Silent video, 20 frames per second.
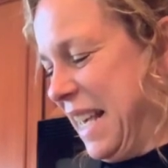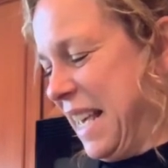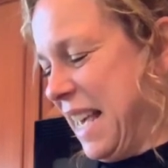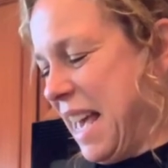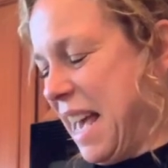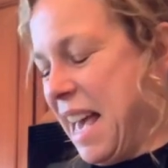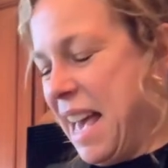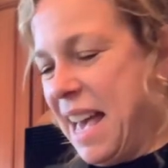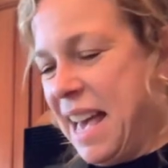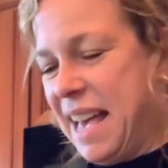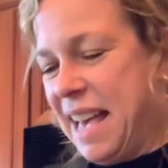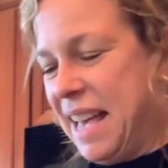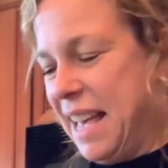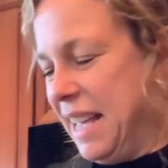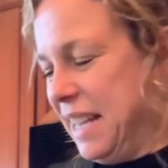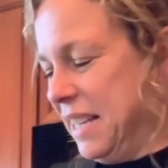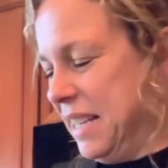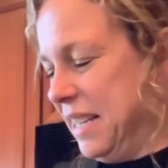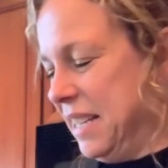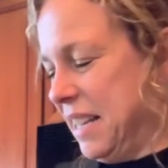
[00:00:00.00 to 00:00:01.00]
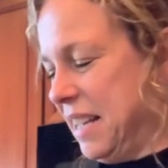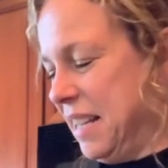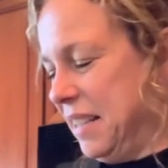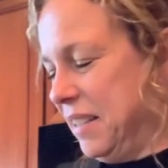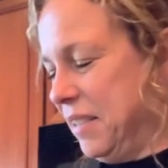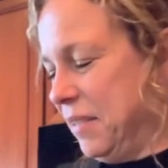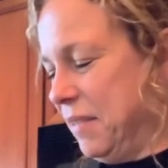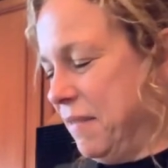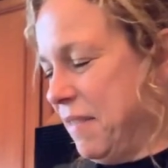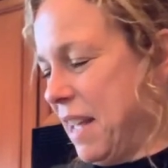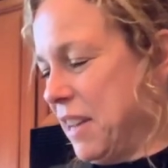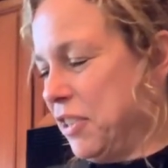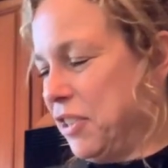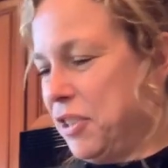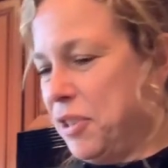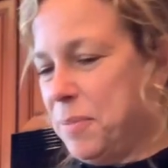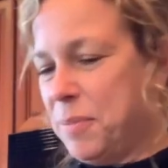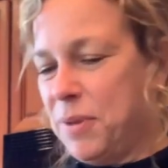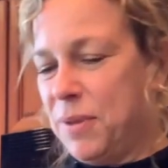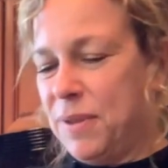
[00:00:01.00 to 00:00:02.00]
and a little
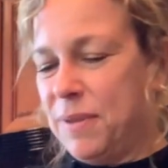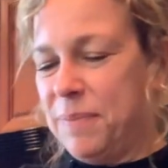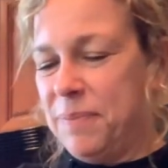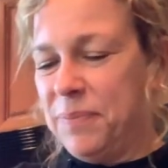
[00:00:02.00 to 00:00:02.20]
vegetable.